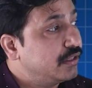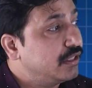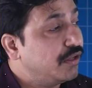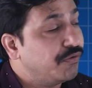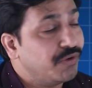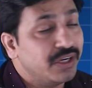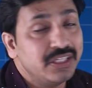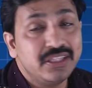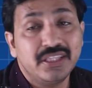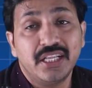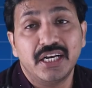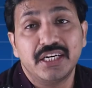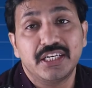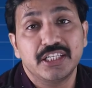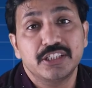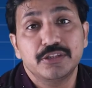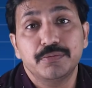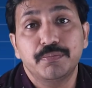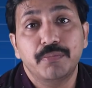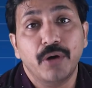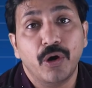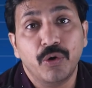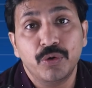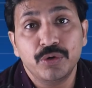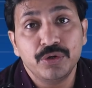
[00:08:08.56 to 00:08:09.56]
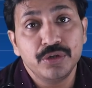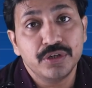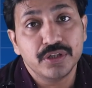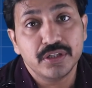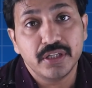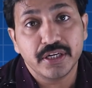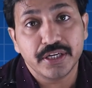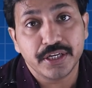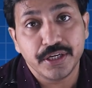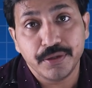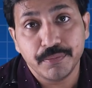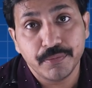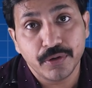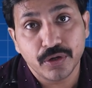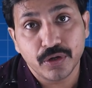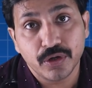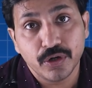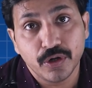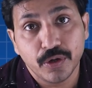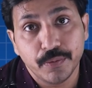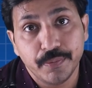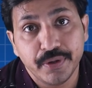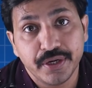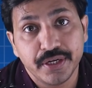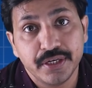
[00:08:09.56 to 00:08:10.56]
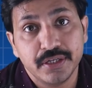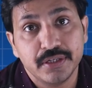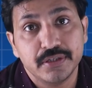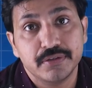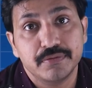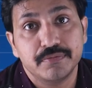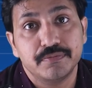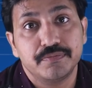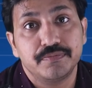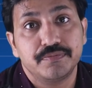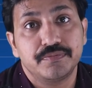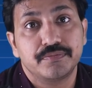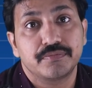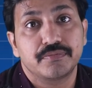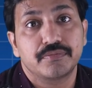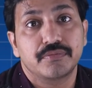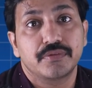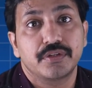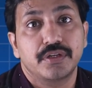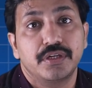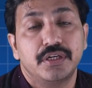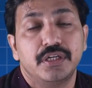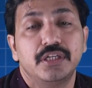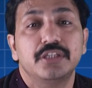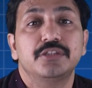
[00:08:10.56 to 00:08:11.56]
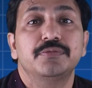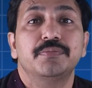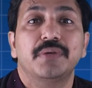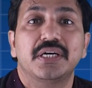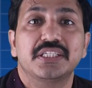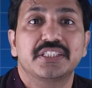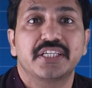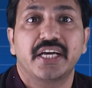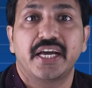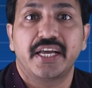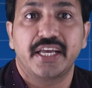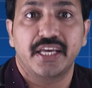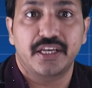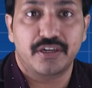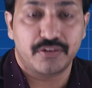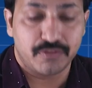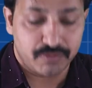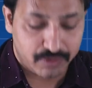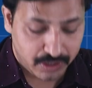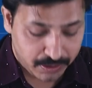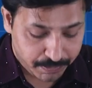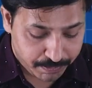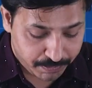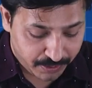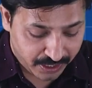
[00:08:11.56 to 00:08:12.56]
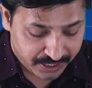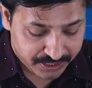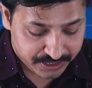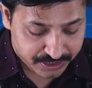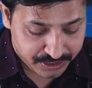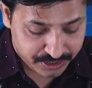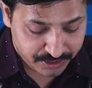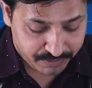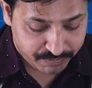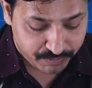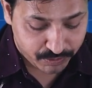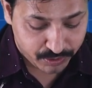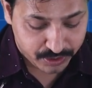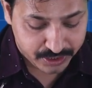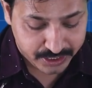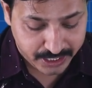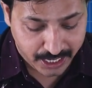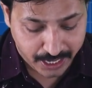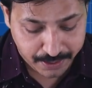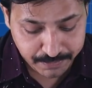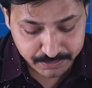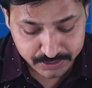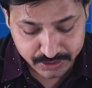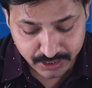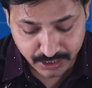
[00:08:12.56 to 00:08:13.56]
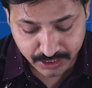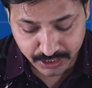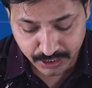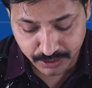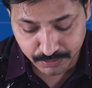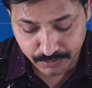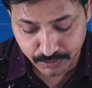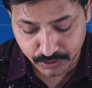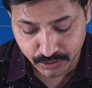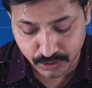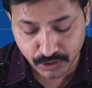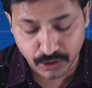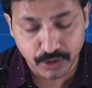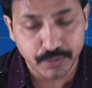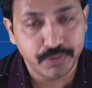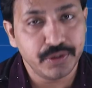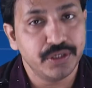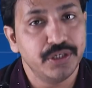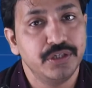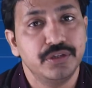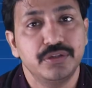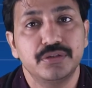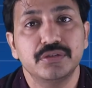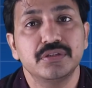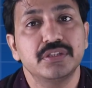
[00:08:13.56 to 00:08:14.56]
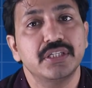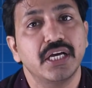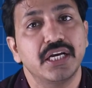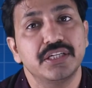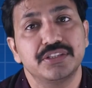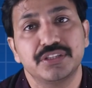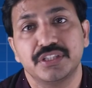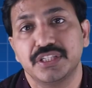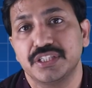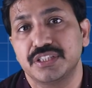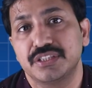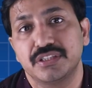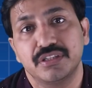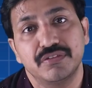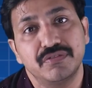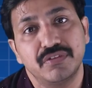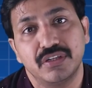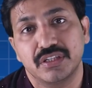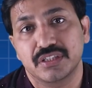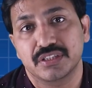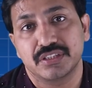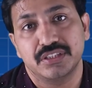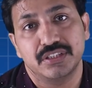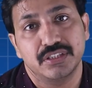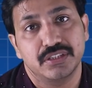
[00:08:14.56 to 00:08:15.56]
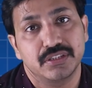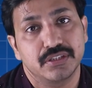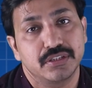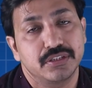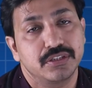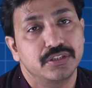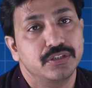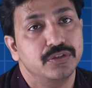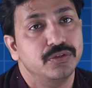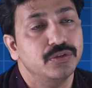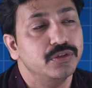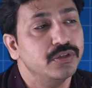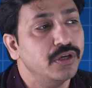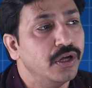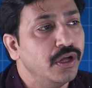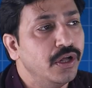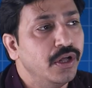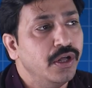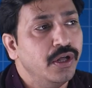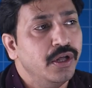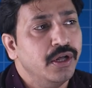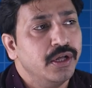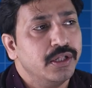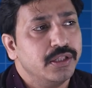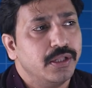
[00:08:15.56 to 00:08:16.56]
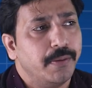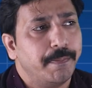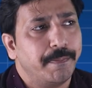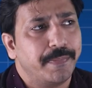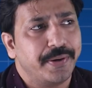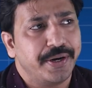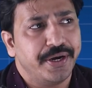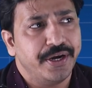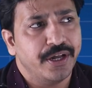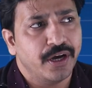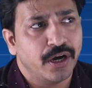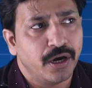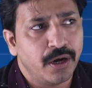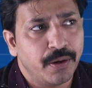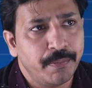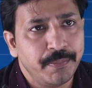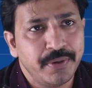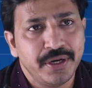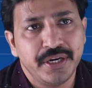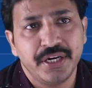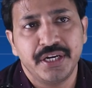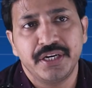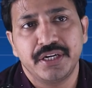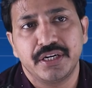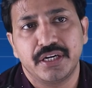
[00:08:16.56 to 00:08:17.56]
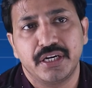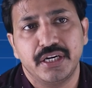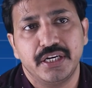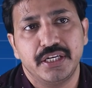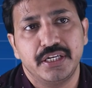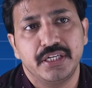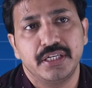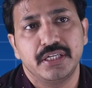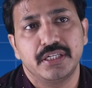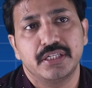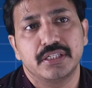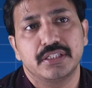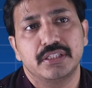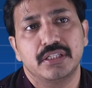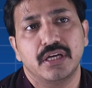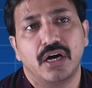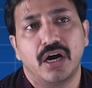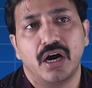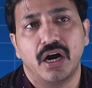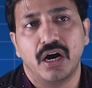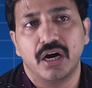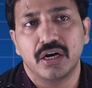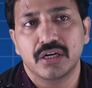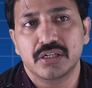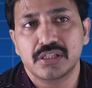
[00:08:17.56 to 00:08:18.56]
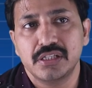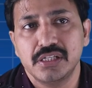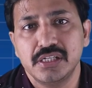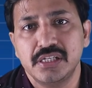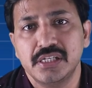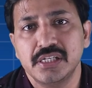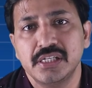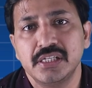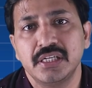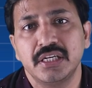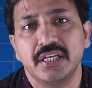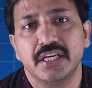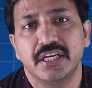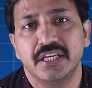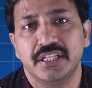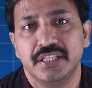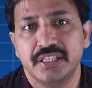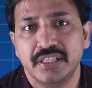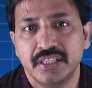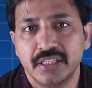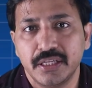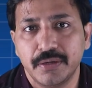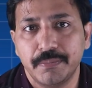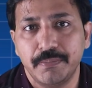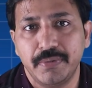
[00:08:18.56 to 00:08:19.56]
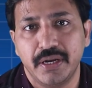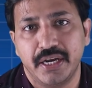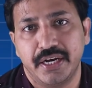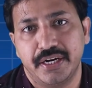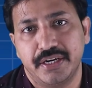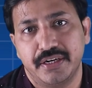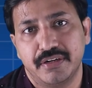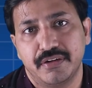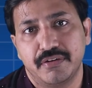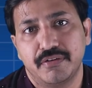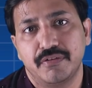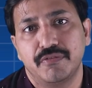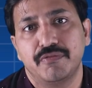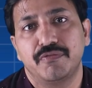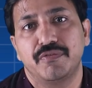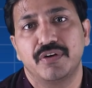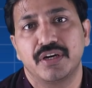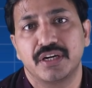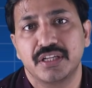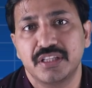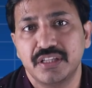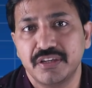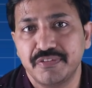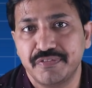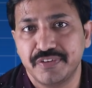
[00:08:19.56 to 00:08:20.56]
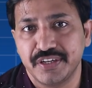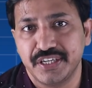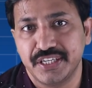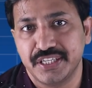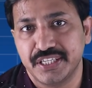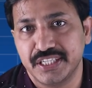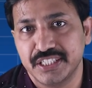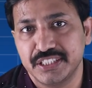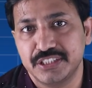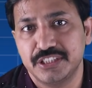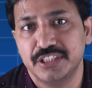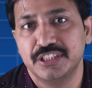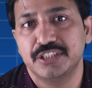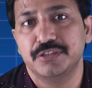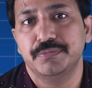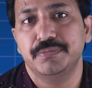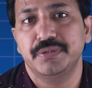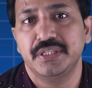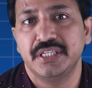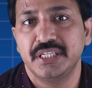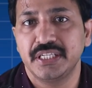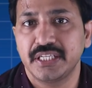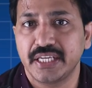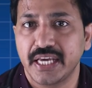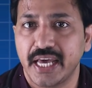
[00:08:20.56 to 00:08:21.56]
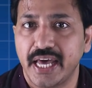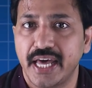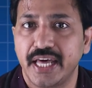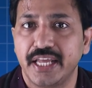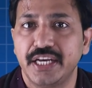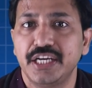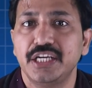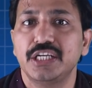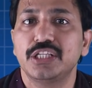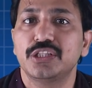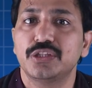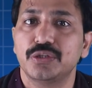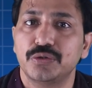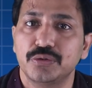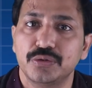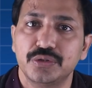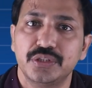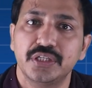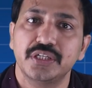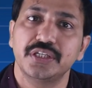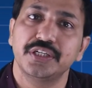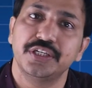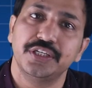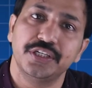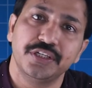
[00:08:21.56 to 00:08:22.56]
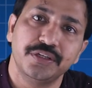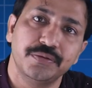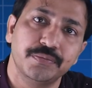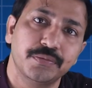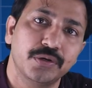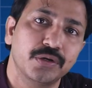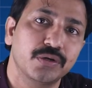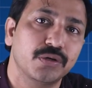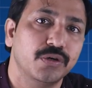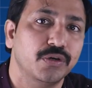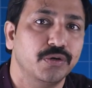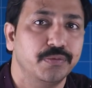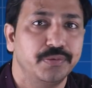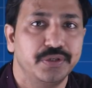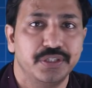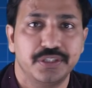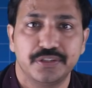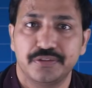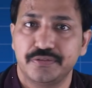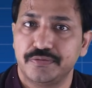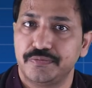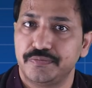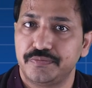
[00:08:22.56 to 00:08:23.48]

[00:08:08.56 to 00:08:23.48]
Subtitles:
the one that is bound to the hemoglobin is much higher, 1.34 times the hemoglobin into saturation of oxygen. So, predominantly the oxygen in the blood for the fetus is being carried through the hemoglobin,